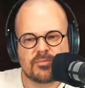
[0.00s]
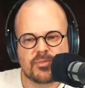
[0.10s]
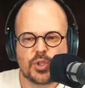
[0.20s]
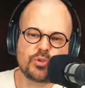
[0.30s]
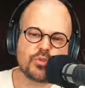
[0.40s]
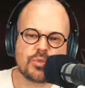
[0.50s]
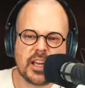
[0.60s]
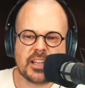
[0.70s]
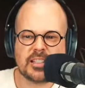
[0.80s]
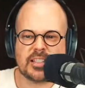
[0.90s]
YouTube
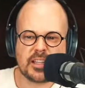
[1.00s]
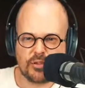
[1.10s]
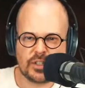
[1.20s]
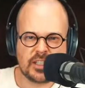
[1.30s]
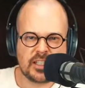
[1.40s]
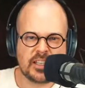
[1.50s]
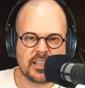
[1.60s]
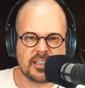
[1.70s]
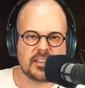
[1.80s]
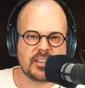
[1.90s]
channels that you see
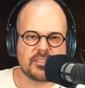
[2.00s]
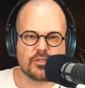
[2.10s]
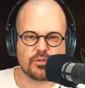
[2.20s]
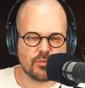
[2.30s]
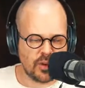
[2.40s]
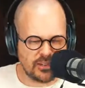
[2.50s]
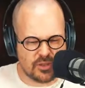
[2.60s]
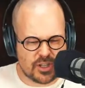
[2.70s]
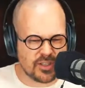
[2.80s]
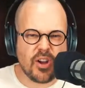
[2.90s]
in YouTube, where
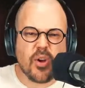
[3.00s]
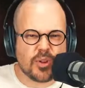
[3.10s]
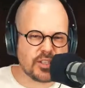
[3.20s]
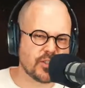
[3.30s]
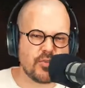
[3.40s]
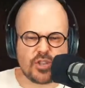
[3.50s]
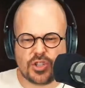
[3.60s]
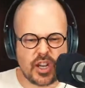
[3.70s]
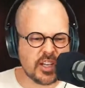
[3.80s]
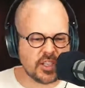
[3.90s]
just, oh, they're so
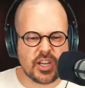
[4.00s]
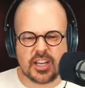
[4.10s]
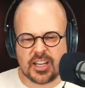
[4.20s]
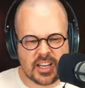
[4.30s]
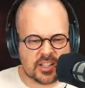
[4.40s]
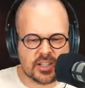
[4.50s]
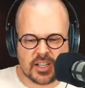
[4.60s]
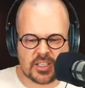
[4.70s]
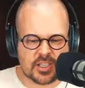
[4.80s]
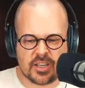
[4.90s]
energetic and
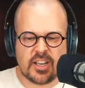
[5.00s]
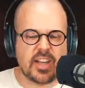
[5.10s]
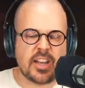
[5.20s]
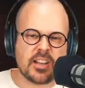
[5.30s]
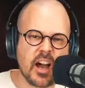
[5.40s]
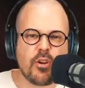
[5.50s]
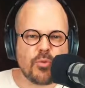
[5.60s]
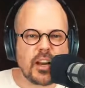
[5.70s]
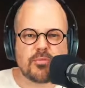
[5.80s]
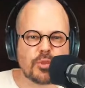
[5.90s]
just, now
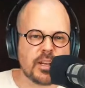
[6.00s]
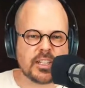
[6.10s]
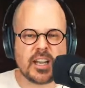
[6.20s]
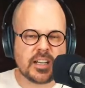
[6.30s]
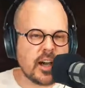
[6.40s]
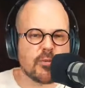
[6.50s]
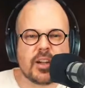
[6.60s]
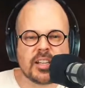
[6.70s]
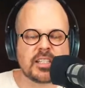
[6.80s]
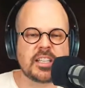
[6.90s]
welcome to my channel. Now we're
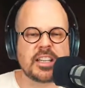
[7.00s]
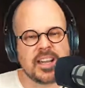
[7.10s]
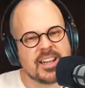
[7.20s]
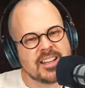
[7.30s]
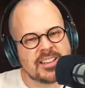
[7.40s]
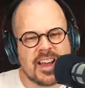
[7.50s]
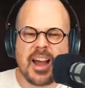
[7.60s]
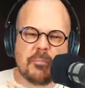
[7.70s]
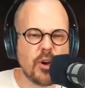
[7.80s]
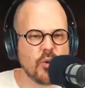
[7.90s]
gonna see.
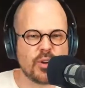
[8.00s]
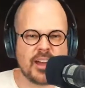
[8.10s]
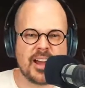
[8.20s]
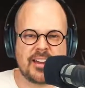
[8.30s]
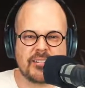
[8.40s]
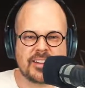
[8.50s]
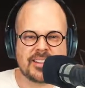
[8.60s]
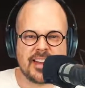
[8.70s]
I'm an old guy, right?